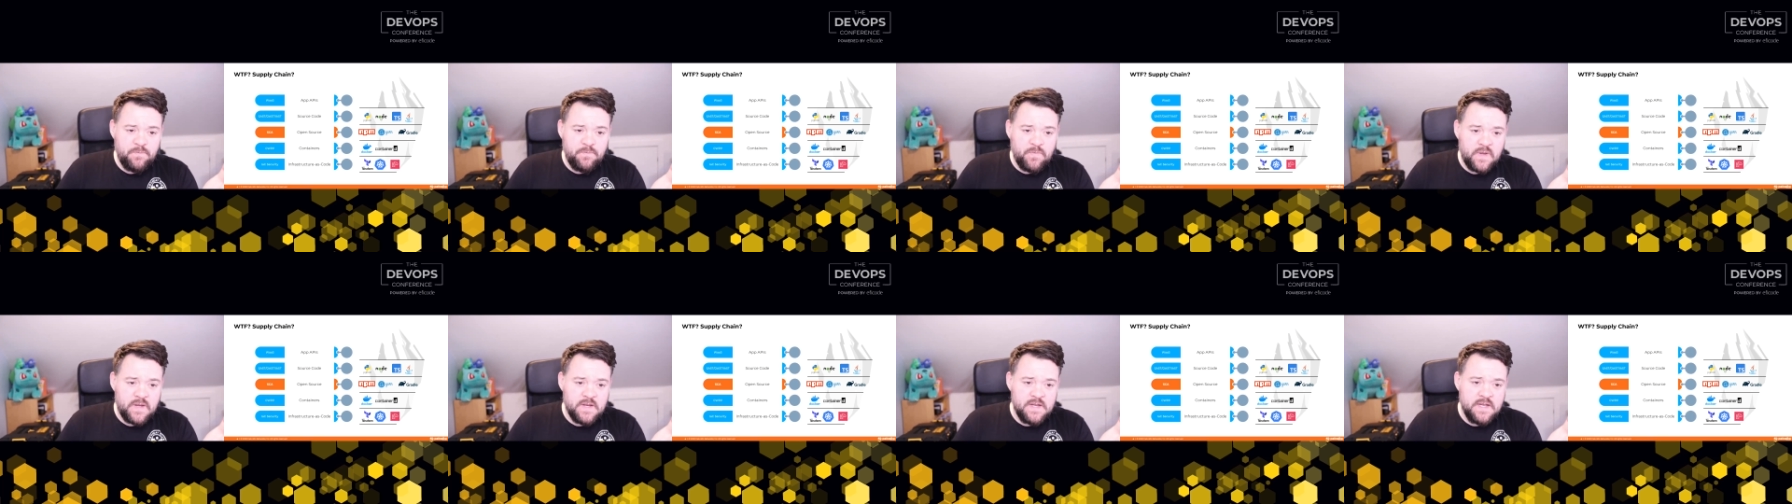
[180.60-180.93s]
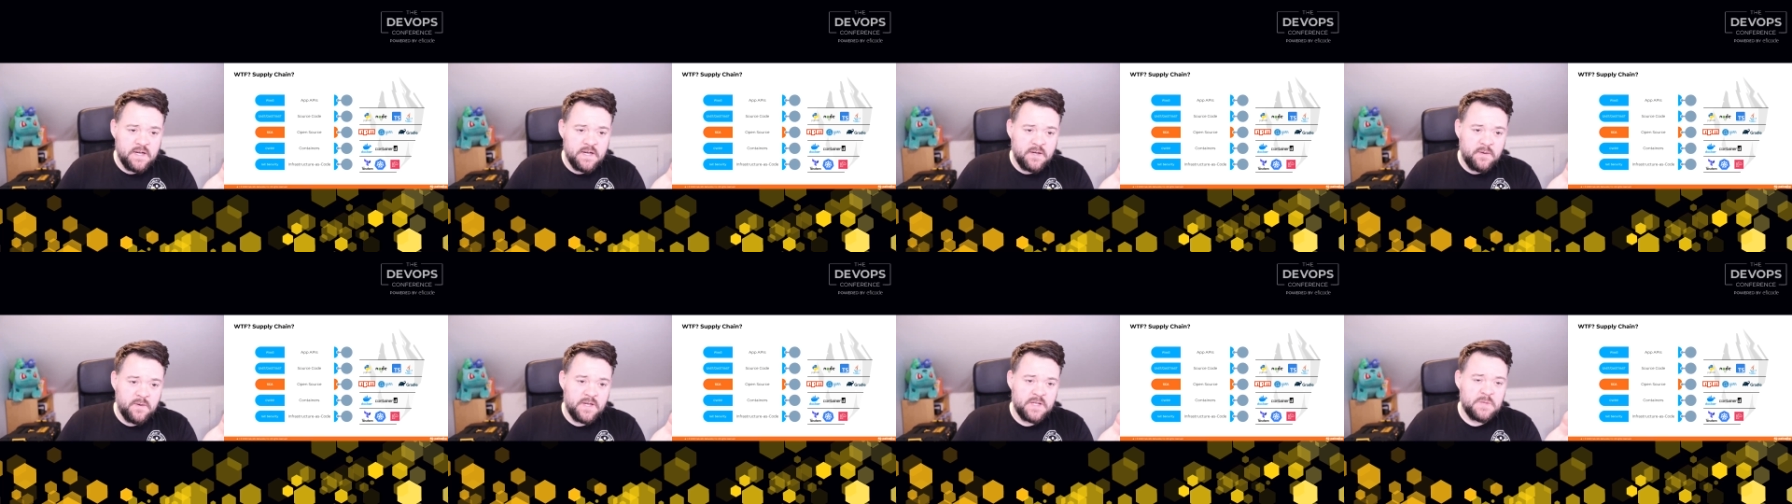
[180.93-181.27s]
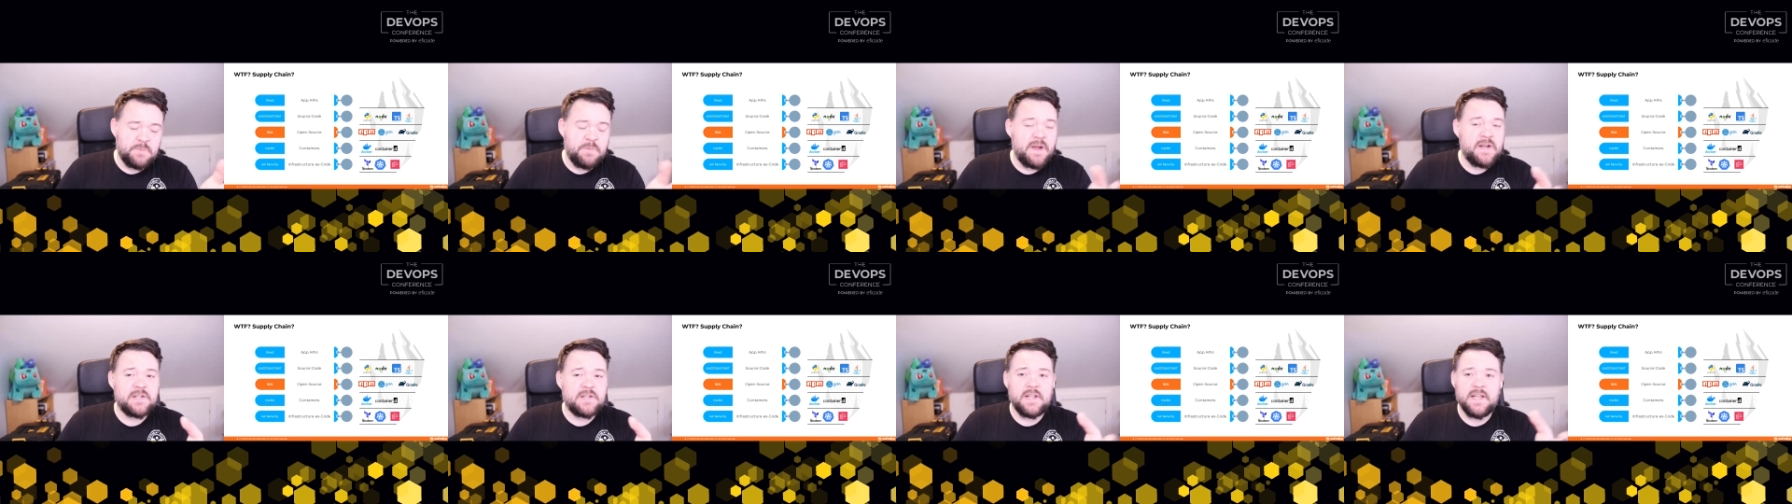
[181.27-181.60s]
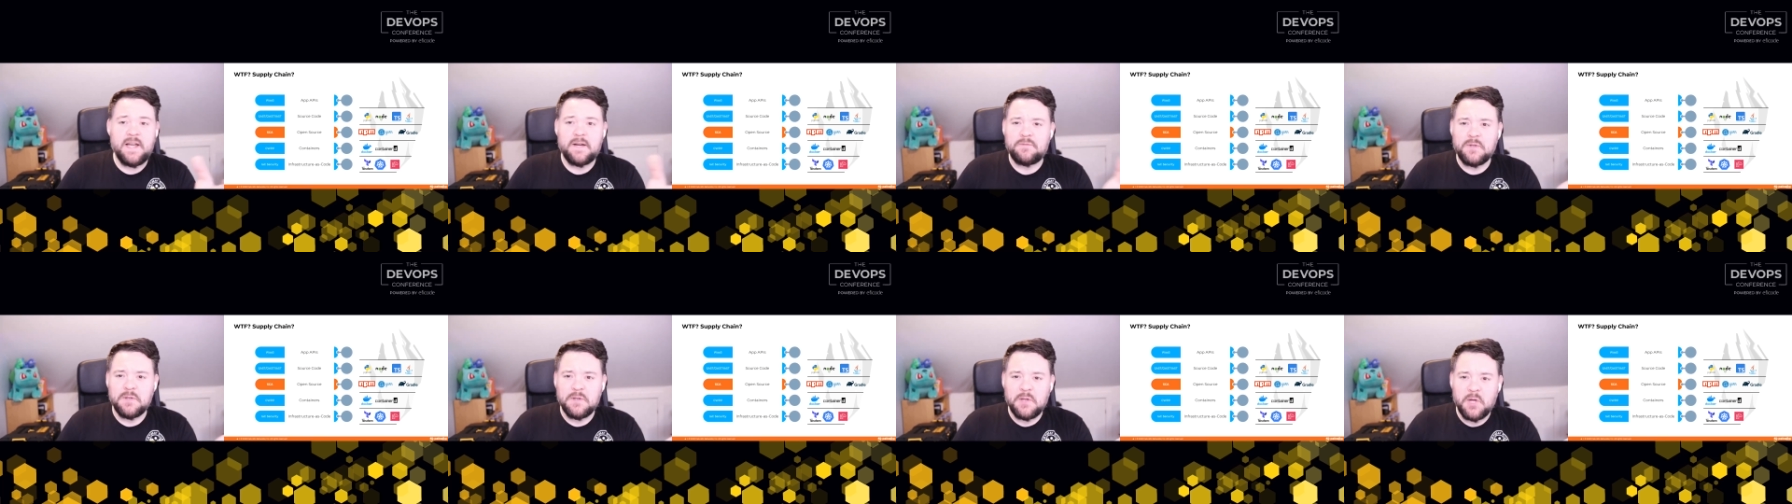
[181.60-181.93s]

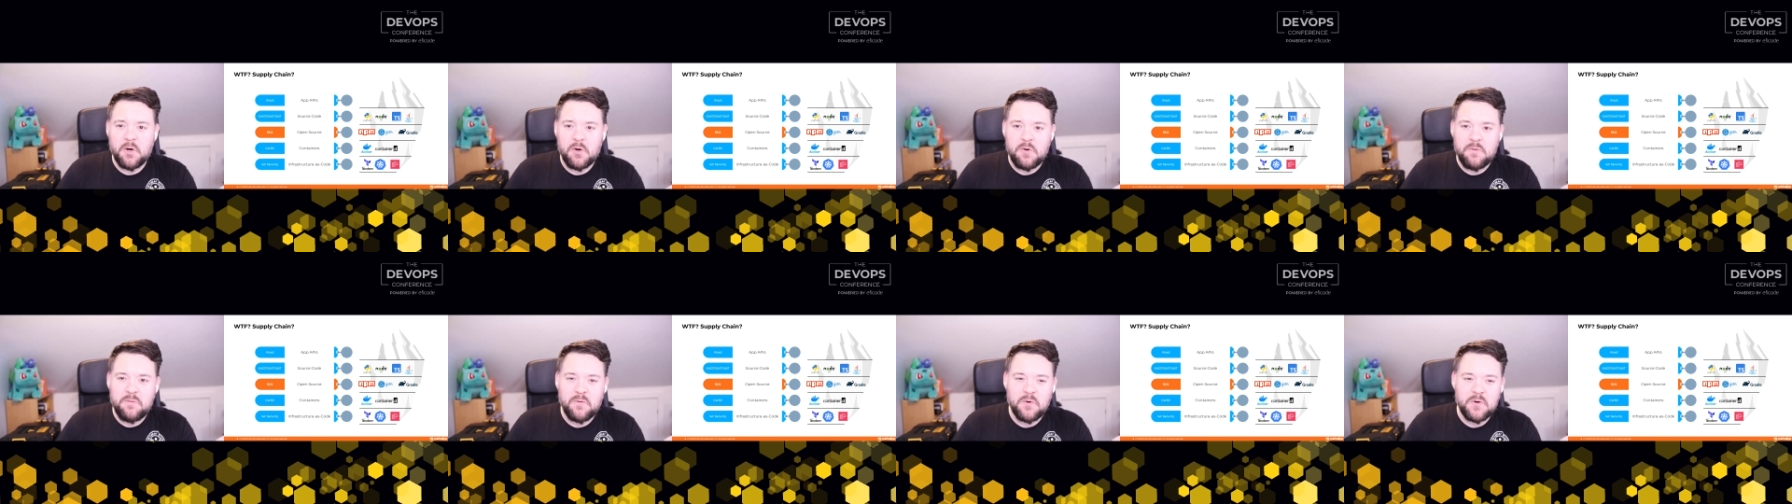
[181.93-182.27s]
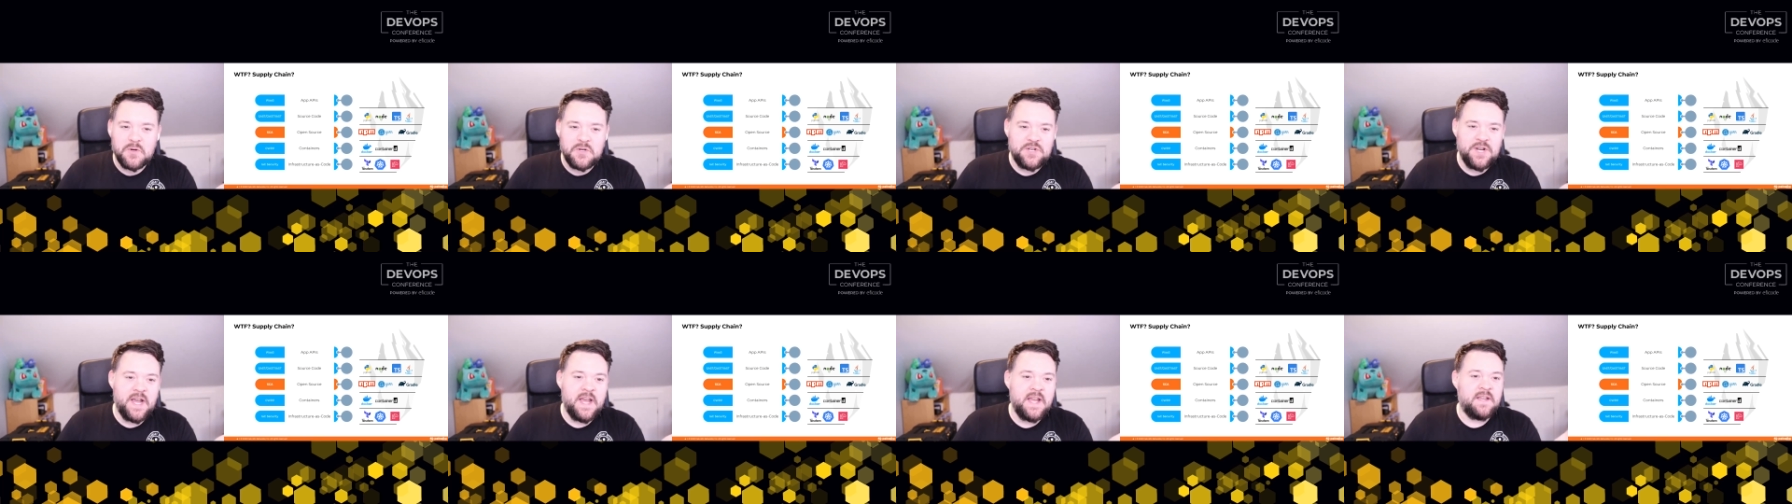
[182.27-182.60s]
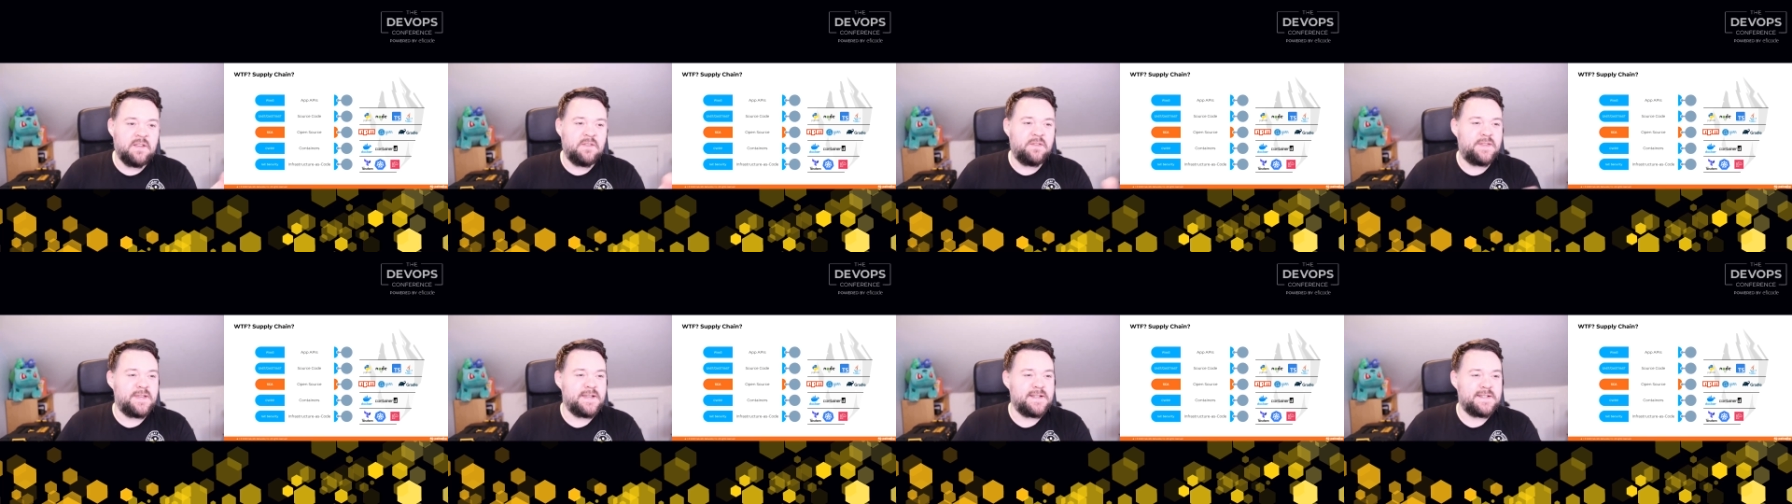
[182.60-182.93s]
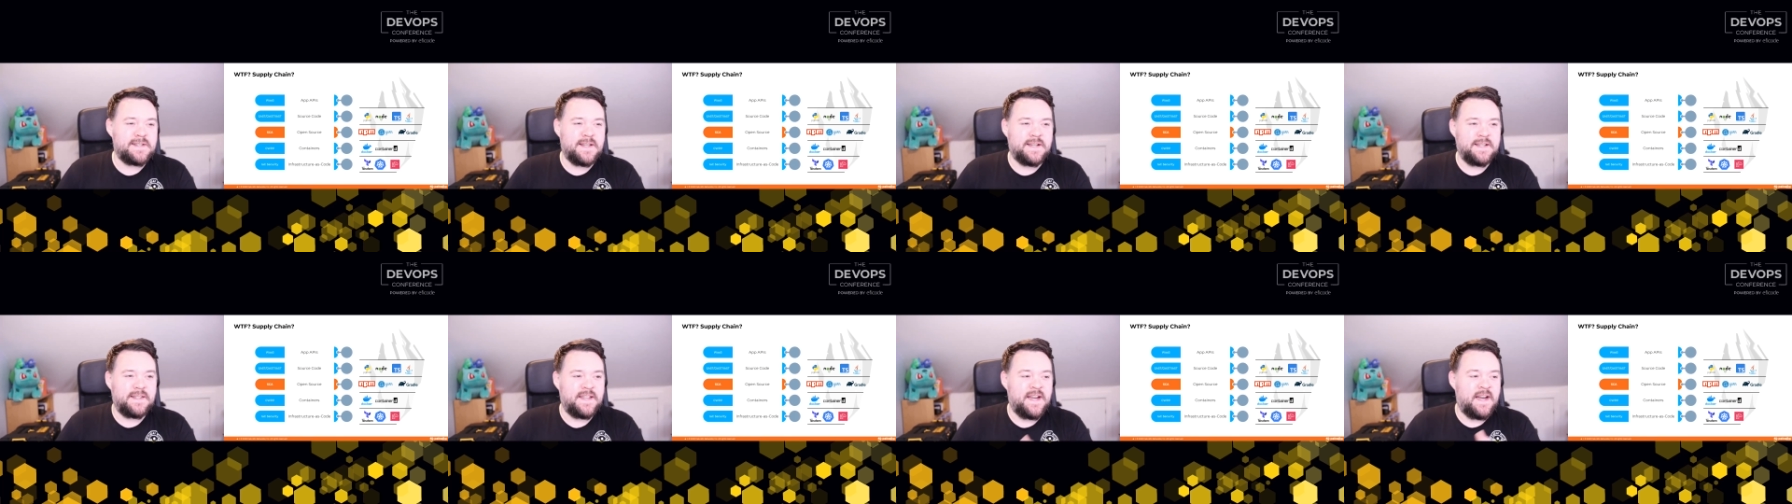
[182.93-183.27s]
Log4j and things
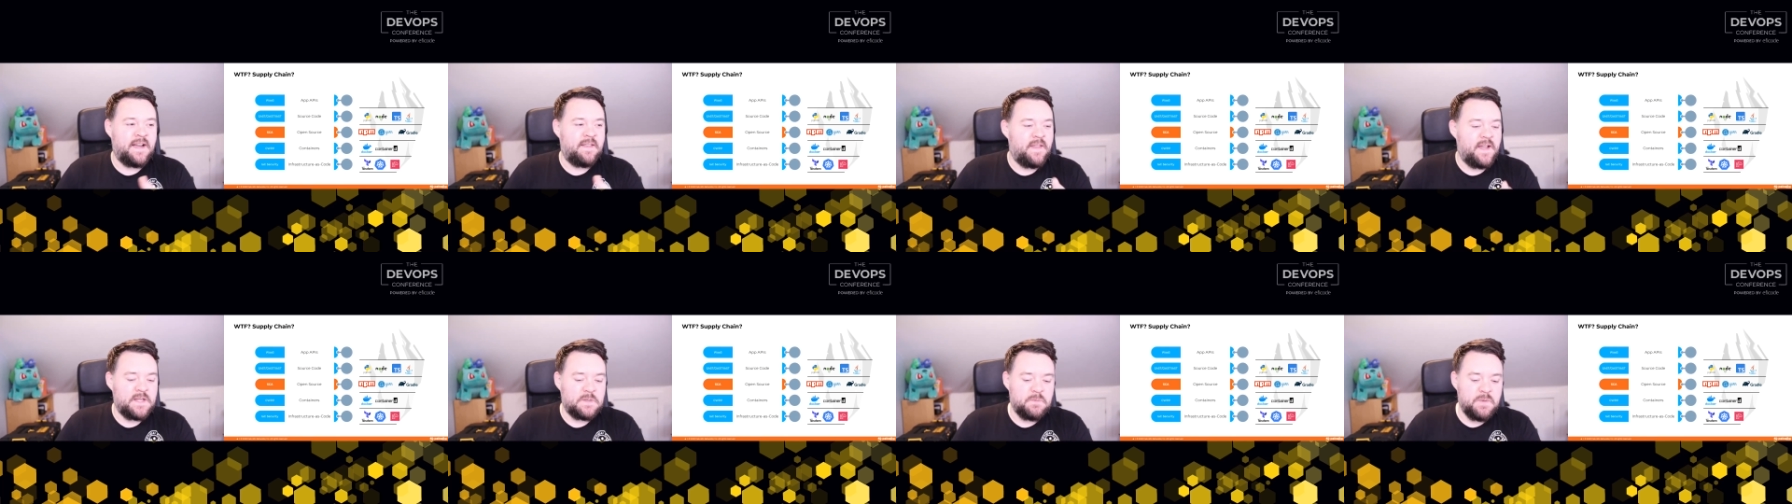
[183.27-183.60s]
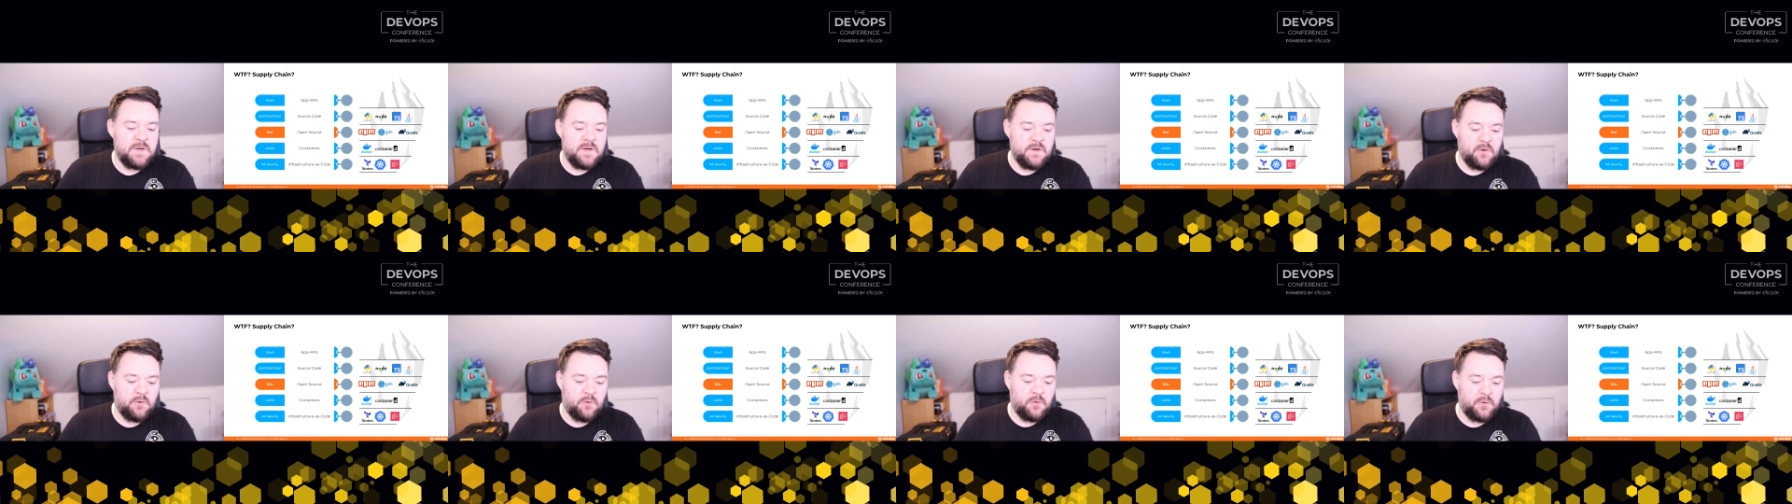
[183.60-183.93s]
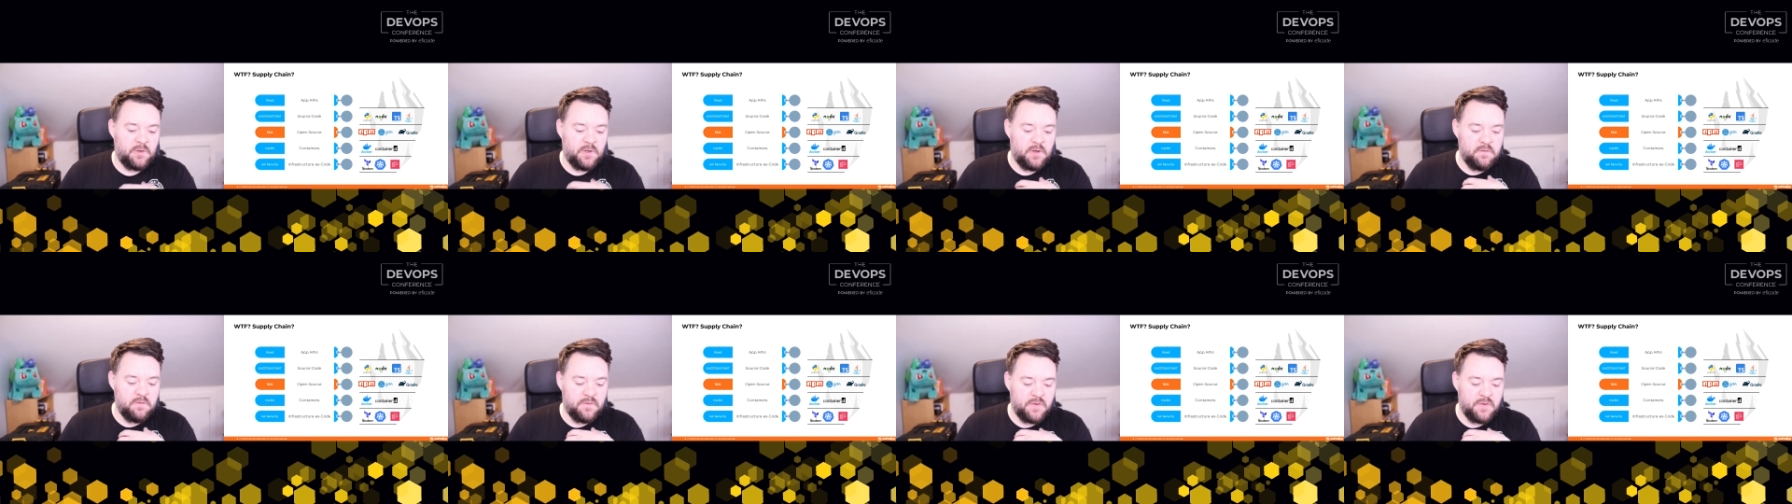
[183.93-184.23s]
like that. That's been all over